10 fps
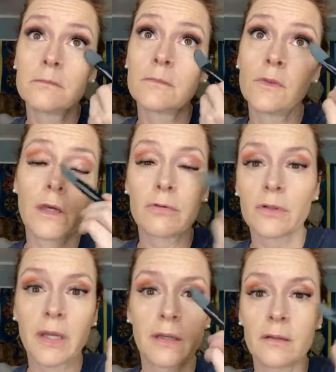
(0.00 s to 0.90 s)
Never
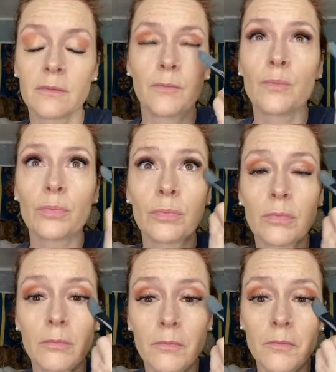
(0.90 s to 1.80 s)
like
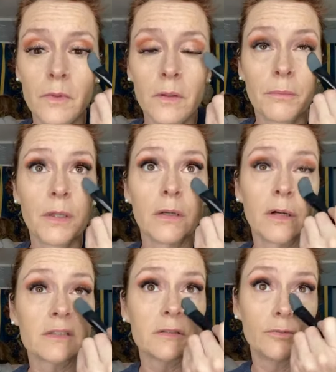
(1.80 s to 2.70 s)
be
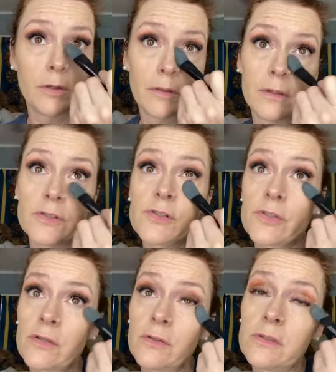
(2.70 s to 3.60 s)
aggressive with it, just
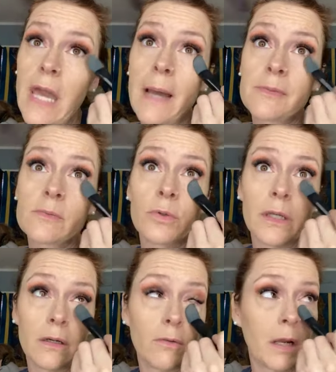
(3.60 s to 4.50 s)
gentle taps. We'll get
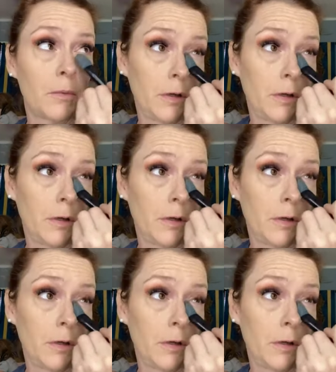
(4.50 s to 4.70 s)
it right where you